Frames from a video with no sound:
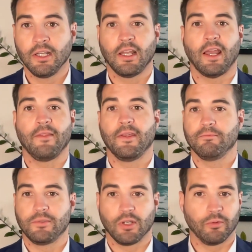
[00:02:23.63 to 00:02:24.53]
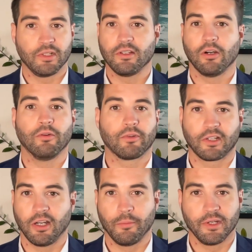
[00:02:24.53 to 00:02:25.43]
and they don't need to
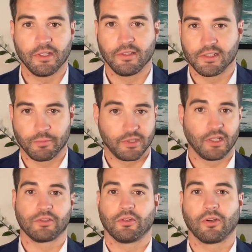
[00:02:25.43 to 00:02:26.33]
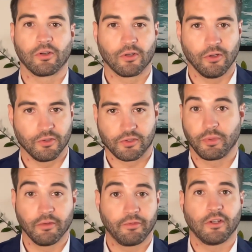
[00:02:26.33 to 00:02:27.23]
overcome any of these potential hurdles or
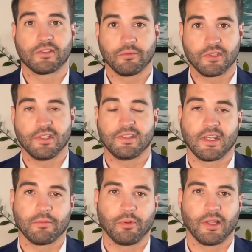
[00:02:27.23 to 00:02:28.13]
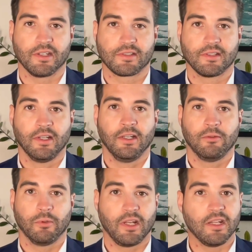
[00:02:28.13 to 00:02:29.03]
pitfalls that we see take place
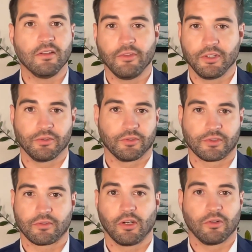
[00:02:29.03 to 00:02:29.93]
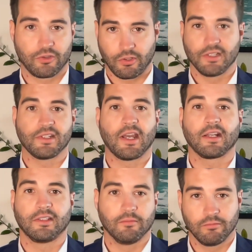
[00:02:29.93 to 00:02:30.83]
when individuals go to
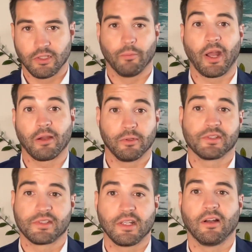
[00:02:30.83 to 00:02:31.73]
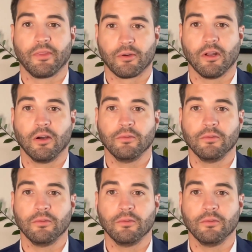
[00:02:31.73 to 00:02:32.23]
transact and buy real estate on their own.